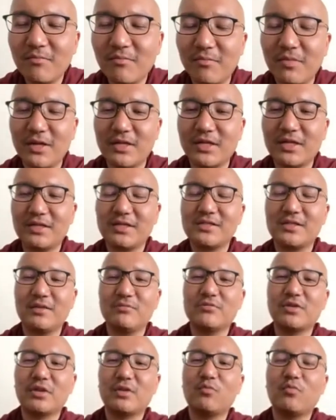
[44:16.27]
but at the
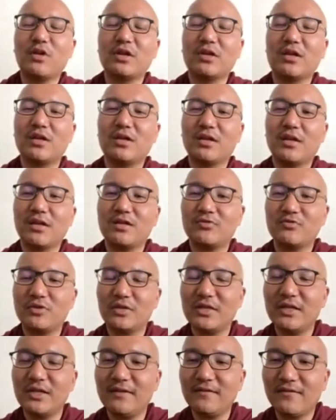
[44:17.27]
same time one can get
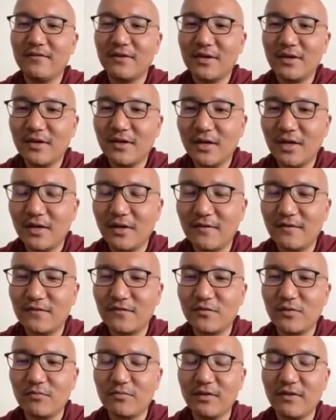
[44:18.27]
relief uh,
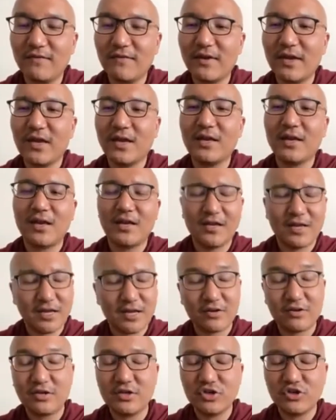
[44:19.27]
from the fan and
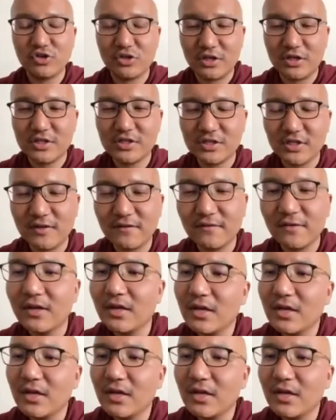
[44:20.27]
air conditioner and stuff.